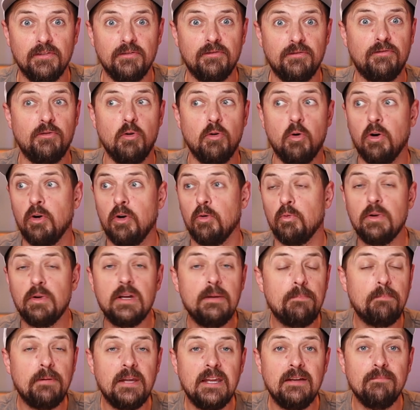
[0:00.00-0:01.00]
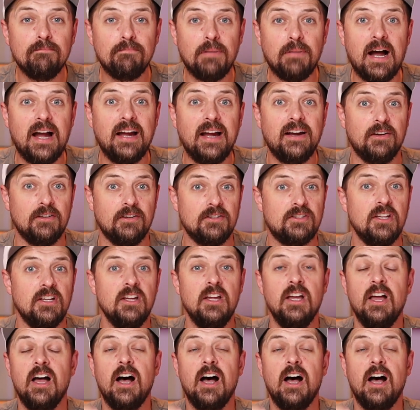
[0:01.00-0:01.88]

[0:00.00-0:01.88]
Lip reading: for repeat buyers,